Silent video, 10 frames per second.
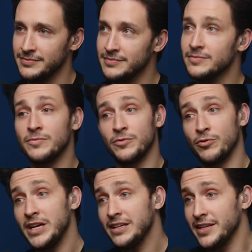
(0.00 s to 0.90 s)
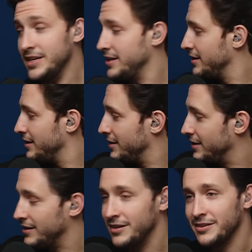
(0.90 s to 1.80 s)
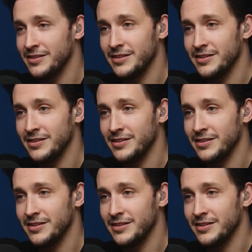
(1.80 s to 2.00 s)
all. Really? At all. And I